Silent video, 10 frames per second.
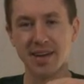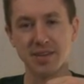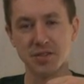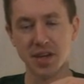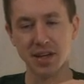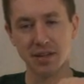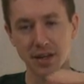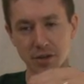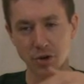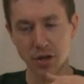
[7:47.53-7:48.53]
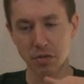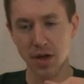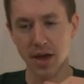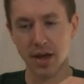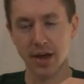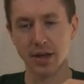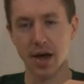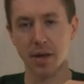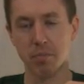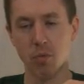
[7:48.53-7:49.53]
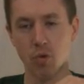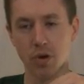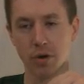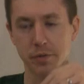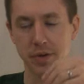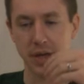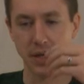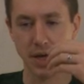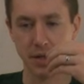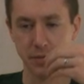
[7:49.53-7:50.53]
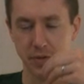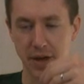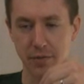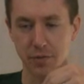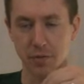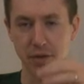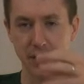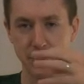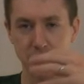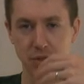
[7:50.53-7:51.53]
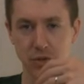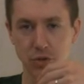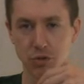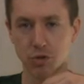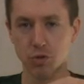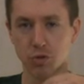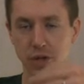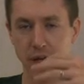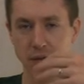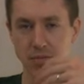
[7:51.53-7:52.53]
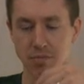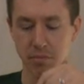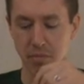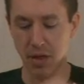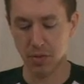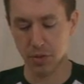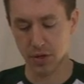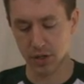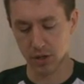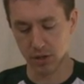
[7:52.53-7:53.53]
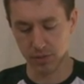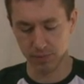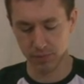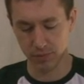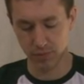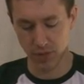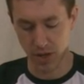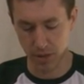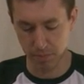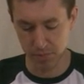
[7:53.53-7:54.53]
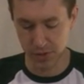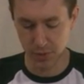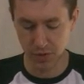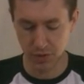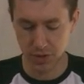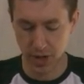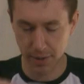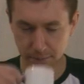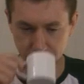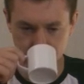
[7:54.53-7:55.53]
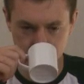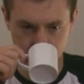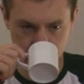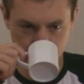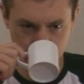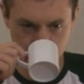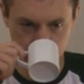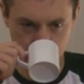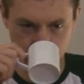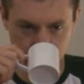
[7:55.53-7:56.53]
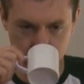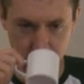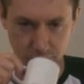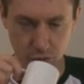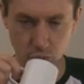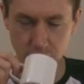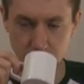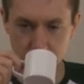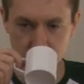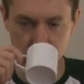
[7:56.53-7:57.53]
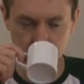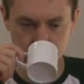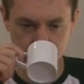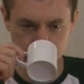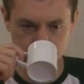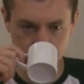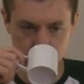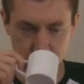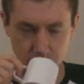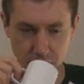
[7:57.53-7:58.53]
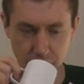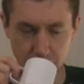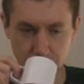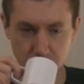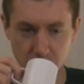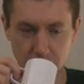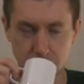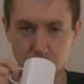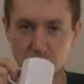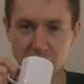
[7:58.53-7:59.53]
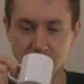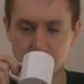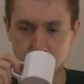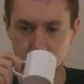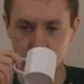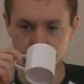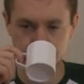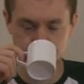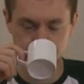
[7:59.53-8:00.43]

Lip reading: Secondly, underneath that, I got more of a kind of effervescent, cooling, menthol, bismuth type. So it does have some kind of that brightness to it.